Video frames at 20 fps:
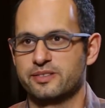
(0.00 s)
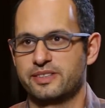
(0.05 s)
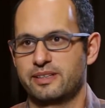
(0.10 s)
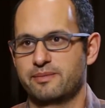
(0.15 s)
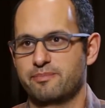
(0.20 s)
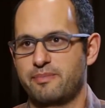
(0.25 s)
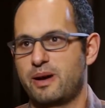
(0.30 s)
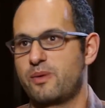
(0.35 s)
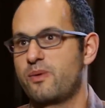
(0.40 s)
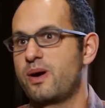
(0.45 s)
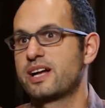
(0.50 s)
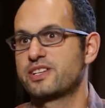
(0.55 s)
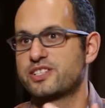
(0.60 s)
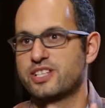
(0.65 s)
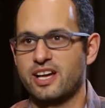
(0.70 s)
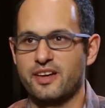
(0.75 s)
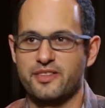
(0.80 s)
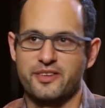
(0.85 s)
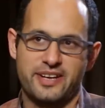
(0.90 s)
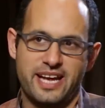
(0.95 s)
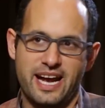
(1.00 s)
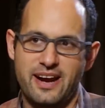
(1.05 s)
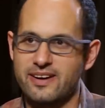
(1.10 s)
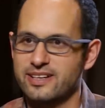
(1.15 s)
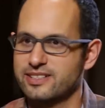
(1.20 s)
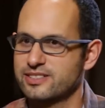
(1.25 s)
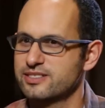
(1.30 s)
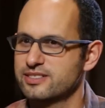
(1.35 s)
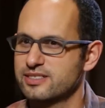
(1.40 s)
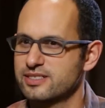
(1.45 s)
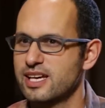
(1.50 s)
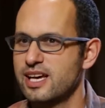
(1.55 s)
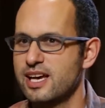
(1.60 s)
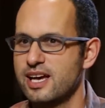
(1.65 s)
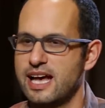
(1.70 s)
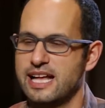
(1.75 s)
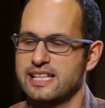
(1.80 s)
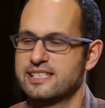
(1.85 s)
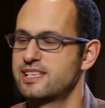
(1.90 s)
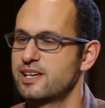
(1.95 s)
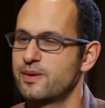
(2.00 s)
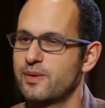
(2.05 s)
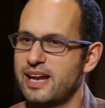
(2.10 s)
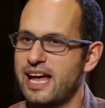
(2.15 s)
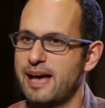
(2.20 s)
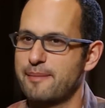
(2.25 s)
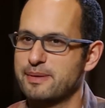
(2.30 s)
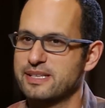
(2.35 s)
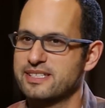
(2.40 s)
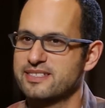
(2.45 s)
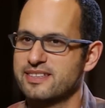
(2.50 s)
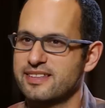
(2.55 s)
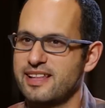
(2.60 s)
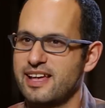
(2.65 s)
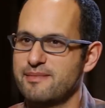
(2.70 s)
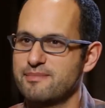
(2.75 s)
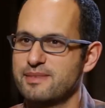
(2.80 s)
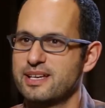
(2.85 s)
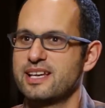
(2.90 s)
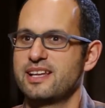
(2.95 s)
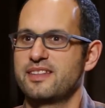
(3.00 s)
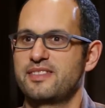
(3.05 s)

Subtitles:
And by watching other characters and seeing what happens to them,